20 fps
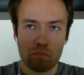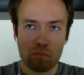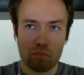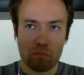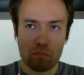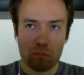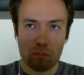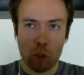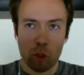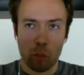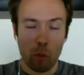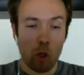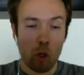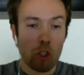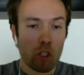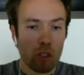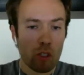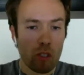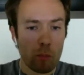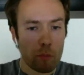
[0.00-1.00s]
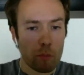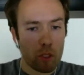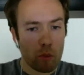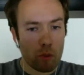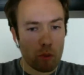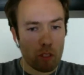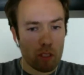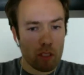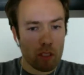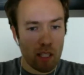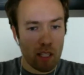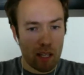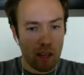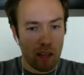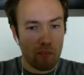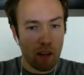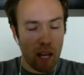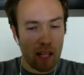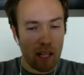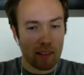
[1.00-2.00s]
commercial opportunities that
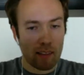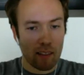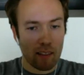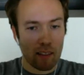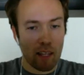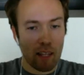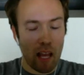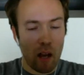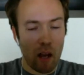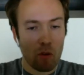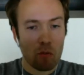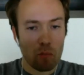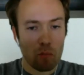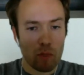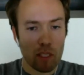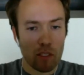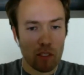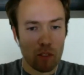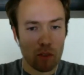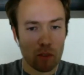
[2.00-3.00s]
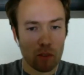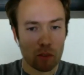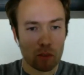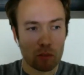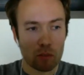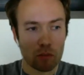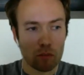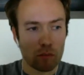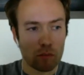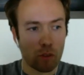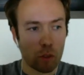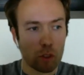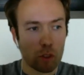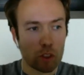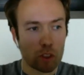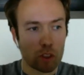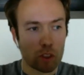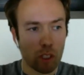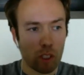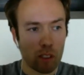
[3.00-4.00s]
I've had that allowed me to
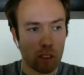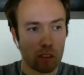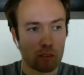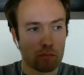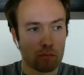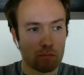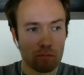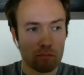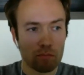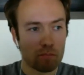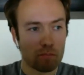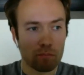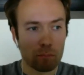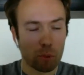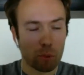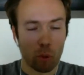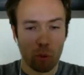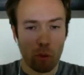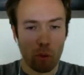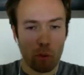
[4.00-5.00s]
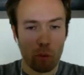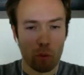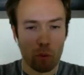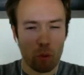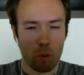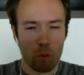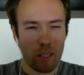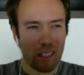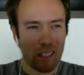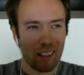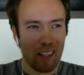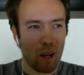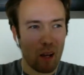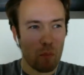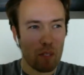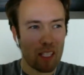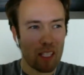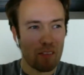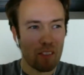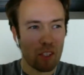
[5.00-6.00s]
focus on programming Ruby, and allow
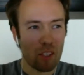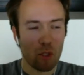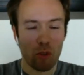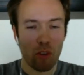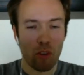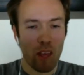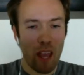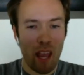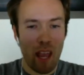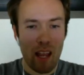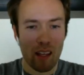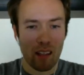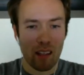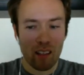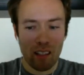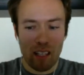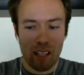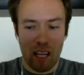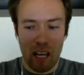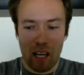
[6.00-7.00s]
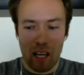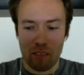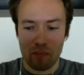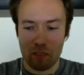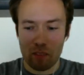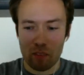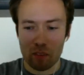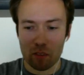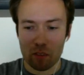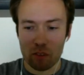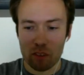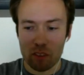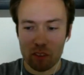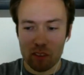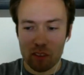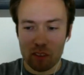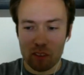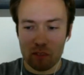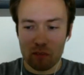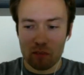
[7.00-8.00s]
me even today, after
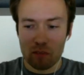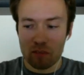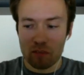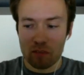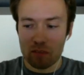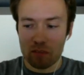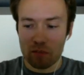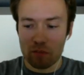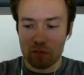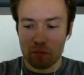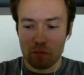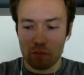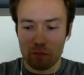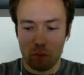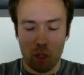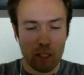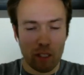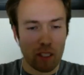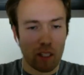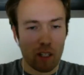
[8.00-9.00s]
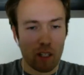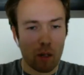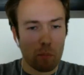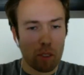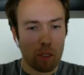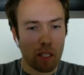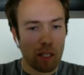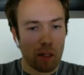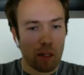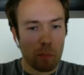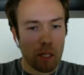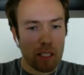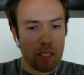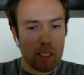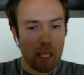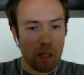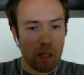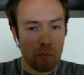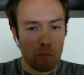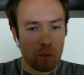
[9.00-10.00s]
running a company like
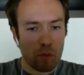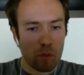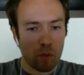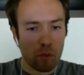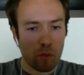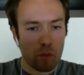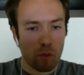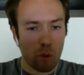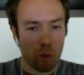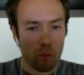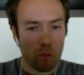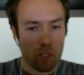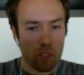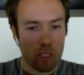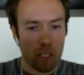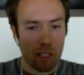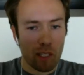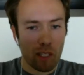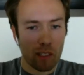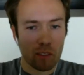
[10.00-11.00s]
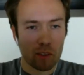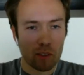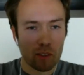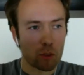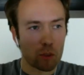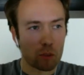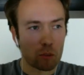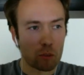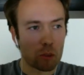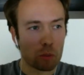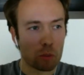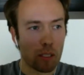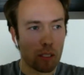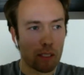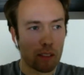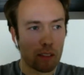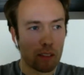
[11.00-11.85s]
Basecamp for over a decade, to spend